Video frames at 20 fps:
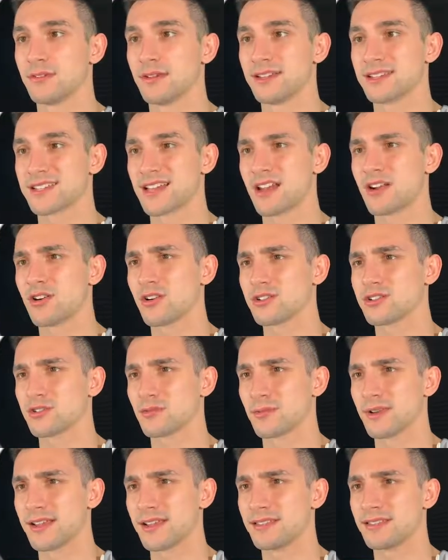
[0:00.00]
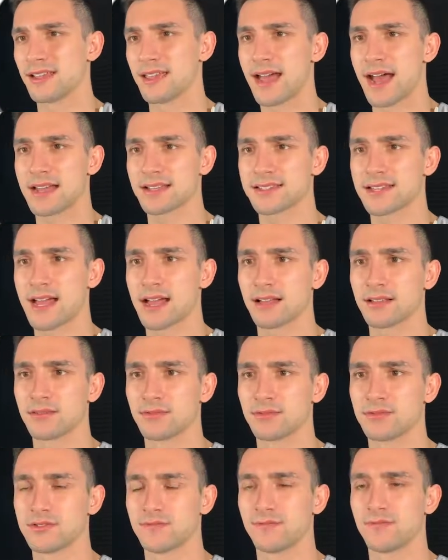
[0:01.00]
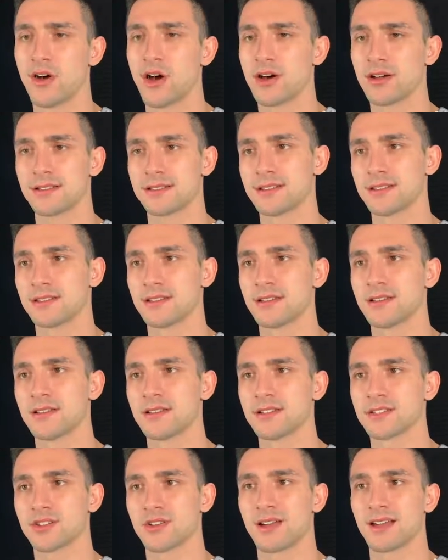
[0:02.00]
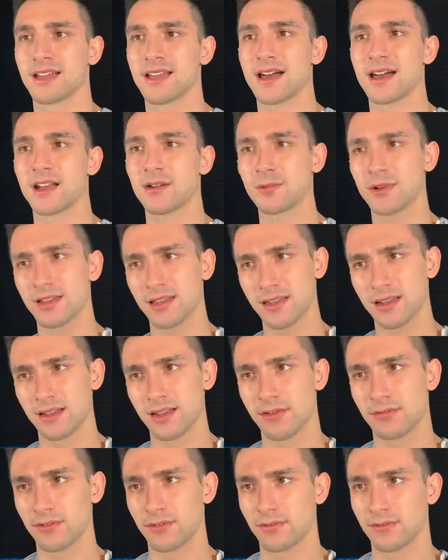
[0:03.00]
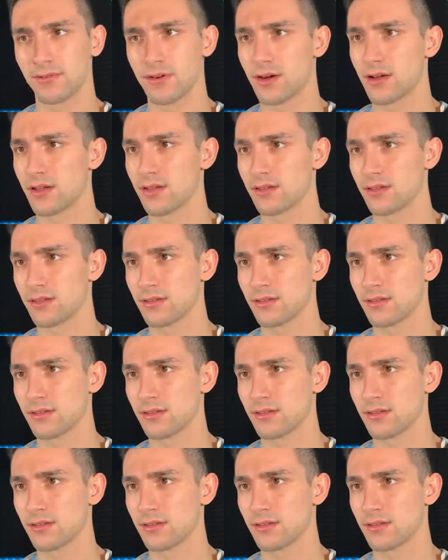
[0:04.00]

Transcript: It's kind of hard to read the cat sack font, so I kind of want to get a different font.